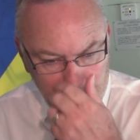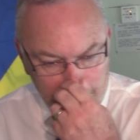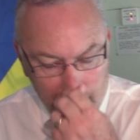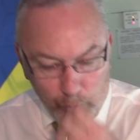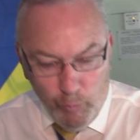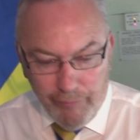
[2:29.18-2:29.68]

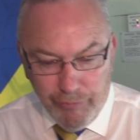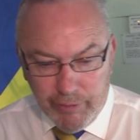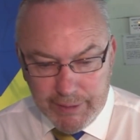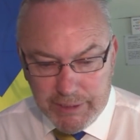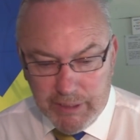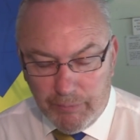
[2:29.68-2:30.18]
and whether
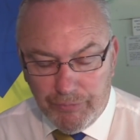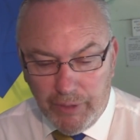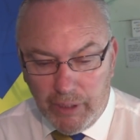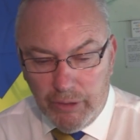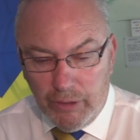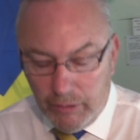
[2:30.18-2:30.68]
it's
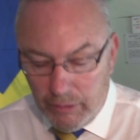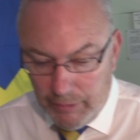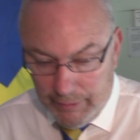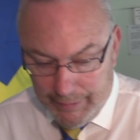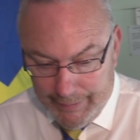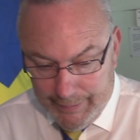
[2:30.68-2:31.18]
something that
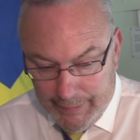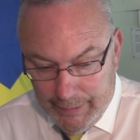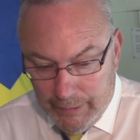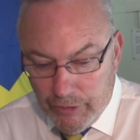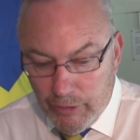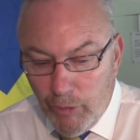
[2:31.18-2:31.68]

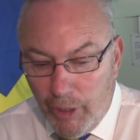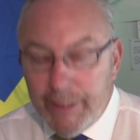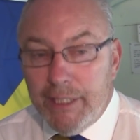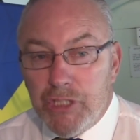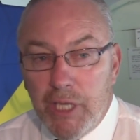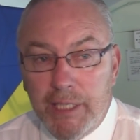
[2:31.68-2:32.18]
might
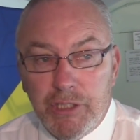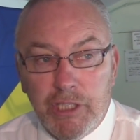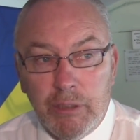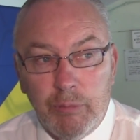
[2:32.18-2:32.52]
need changing.